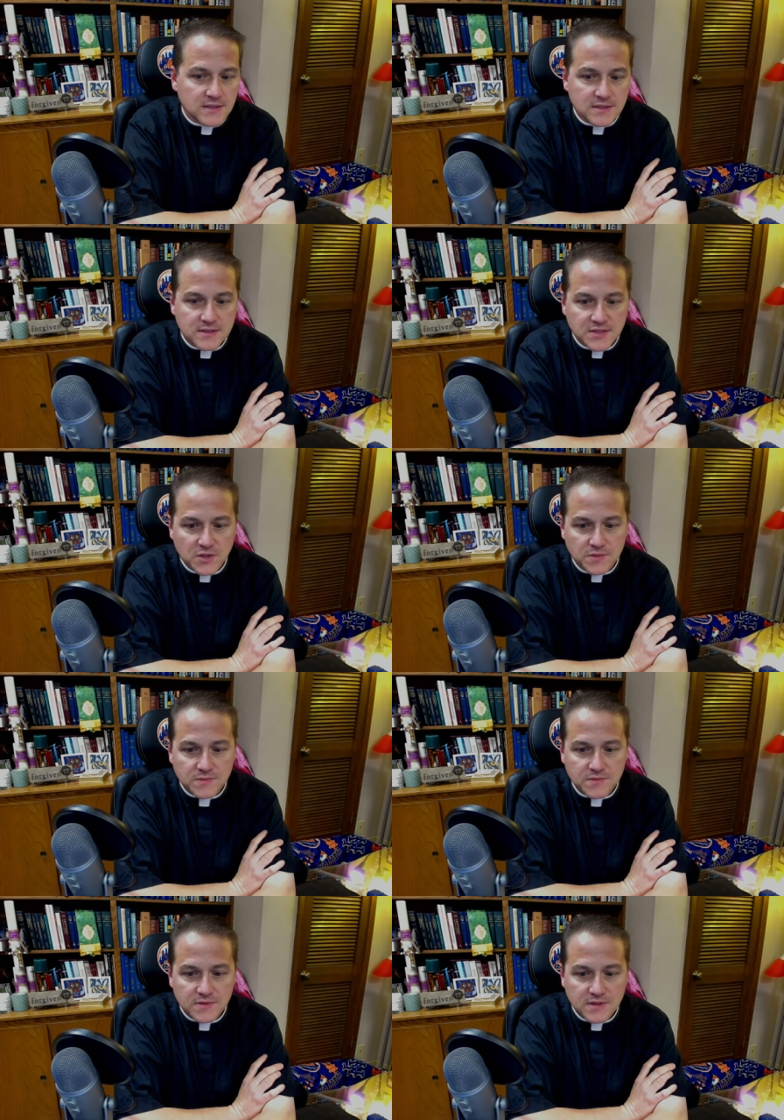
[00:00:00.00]
So
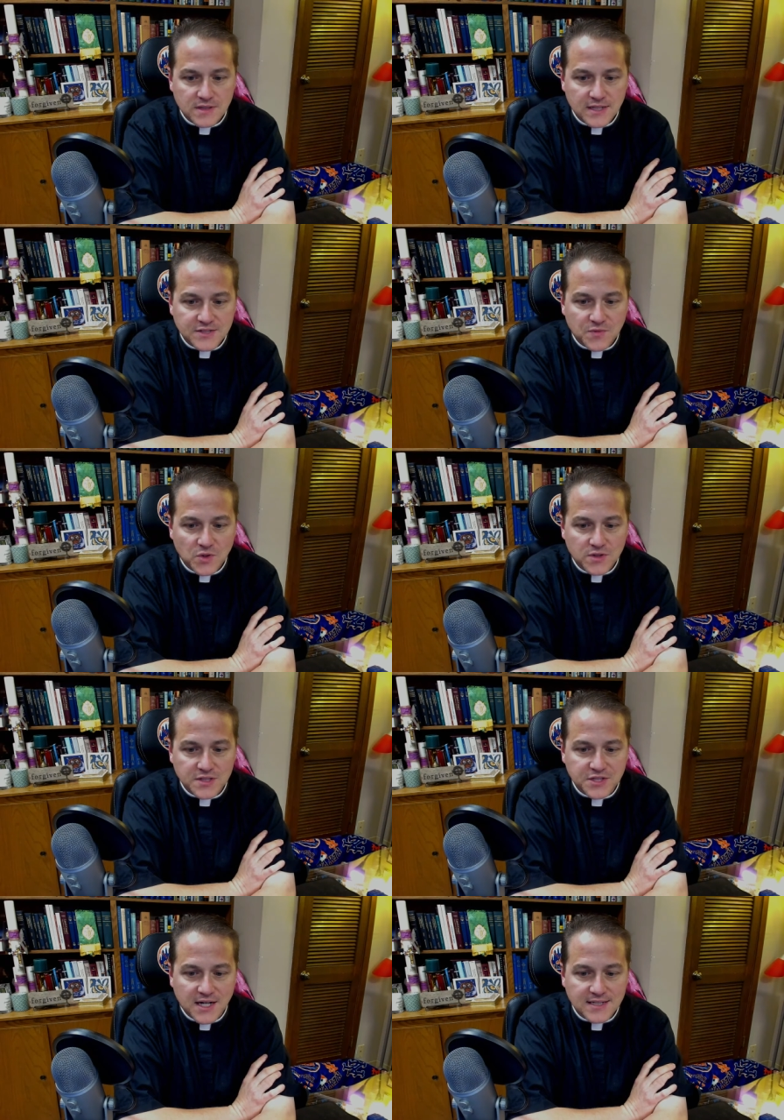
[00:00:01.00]
let's roll to
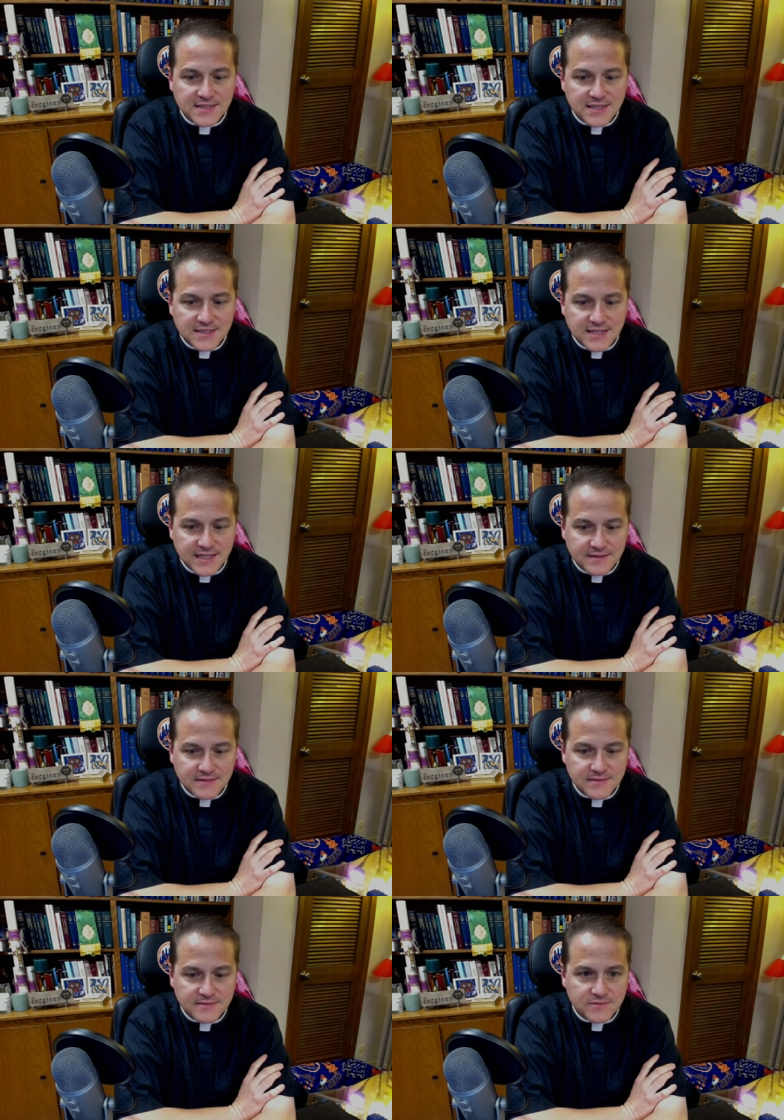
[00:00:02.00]
John 16.
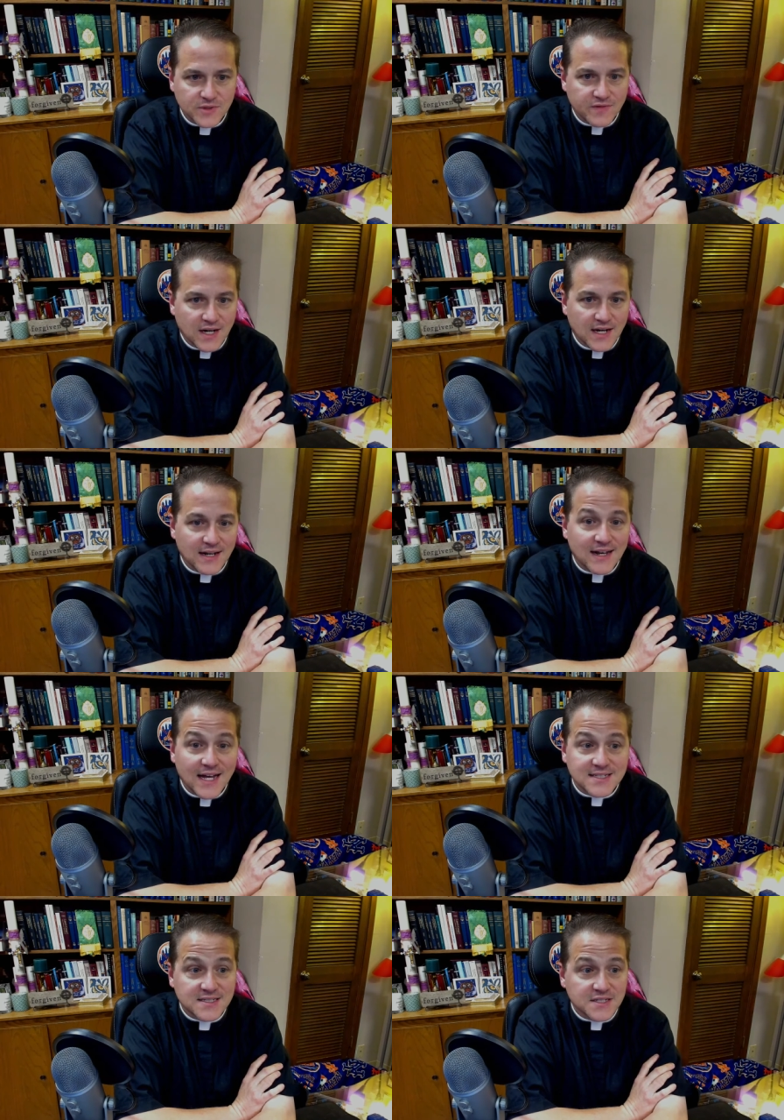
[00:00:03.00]
We've got
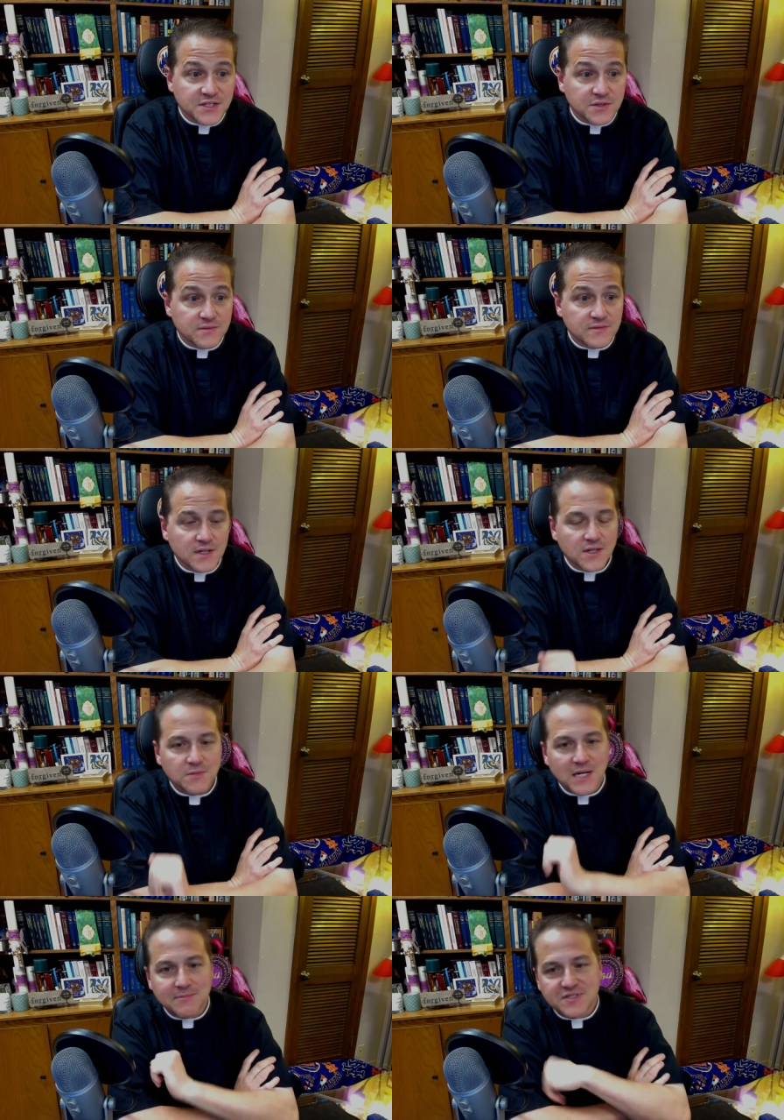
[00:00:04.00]
lots to do. Oh, the
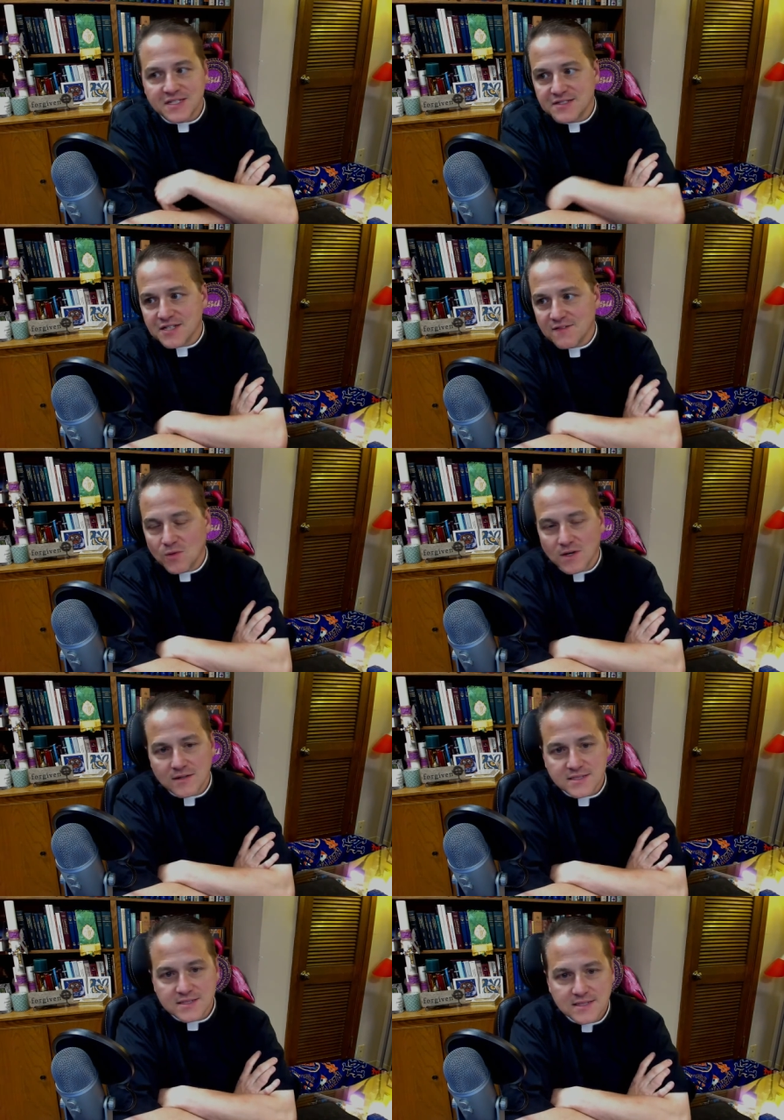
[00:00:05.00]
Bible study software
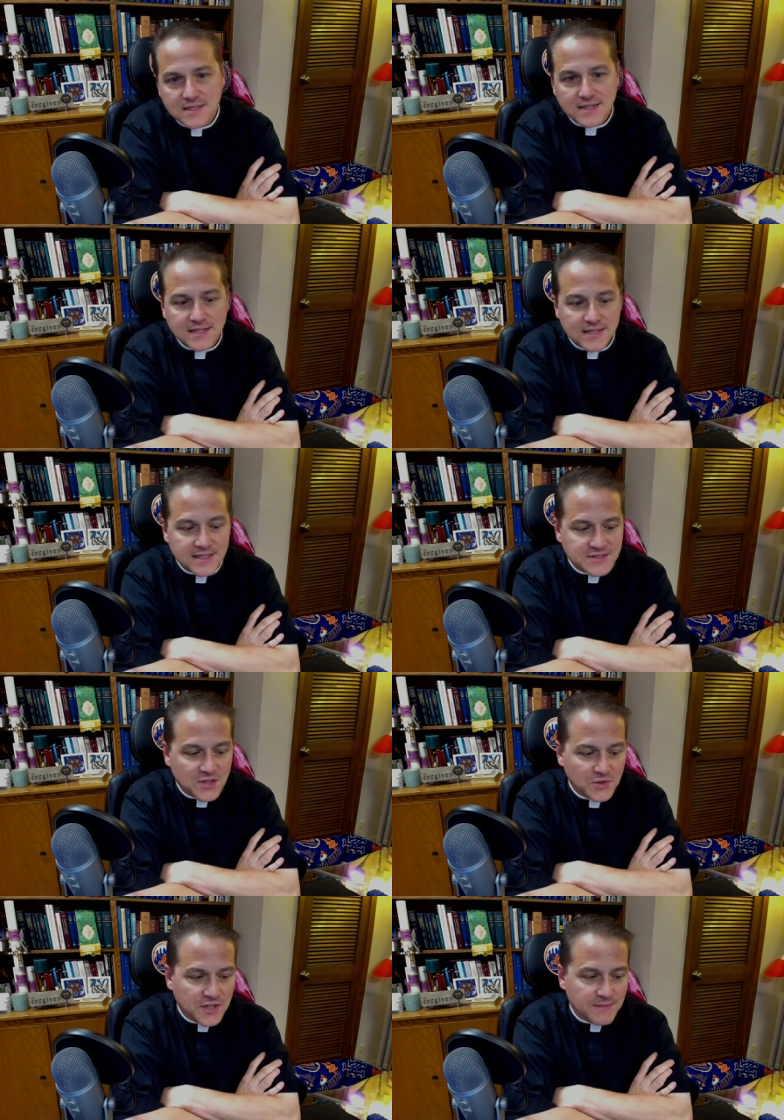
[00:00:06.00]
is is
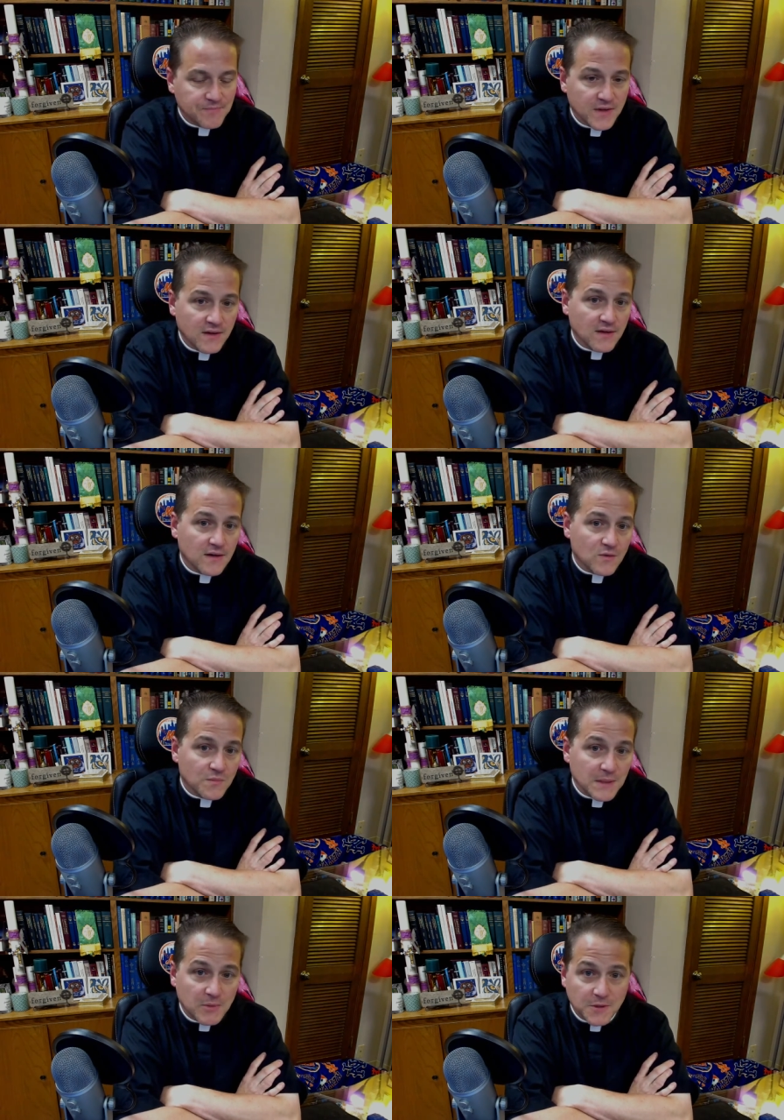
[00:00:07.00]
loading up.
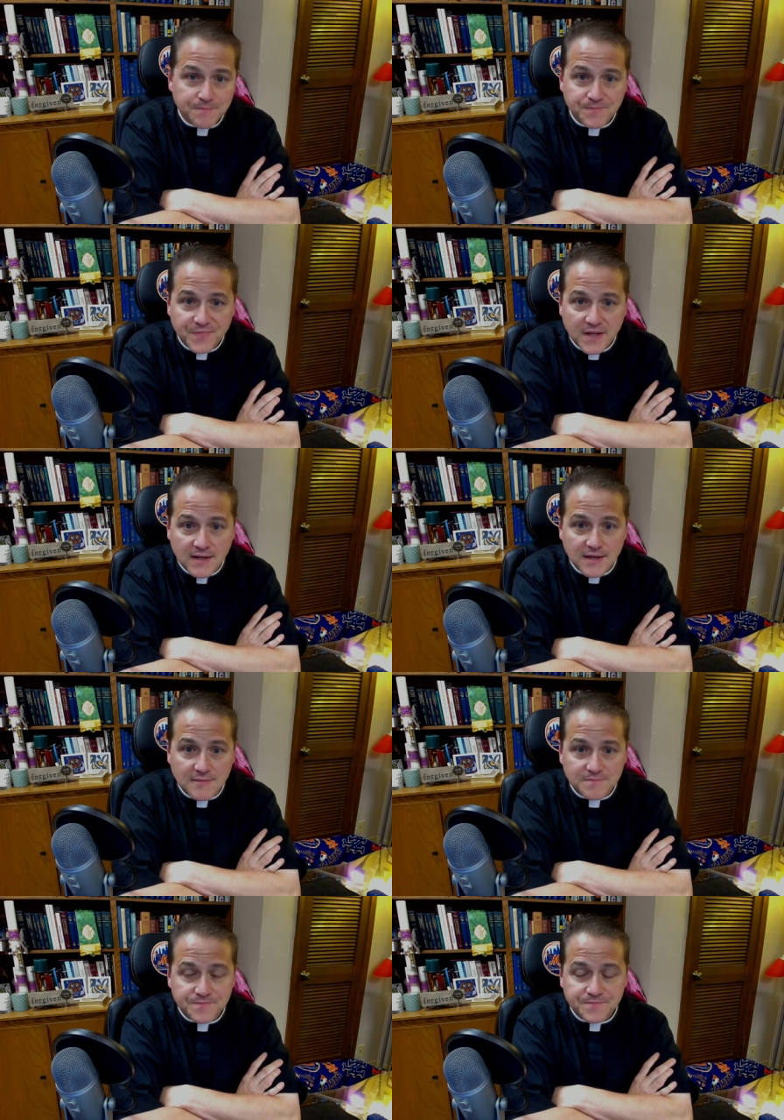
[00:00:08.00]
Remember, um,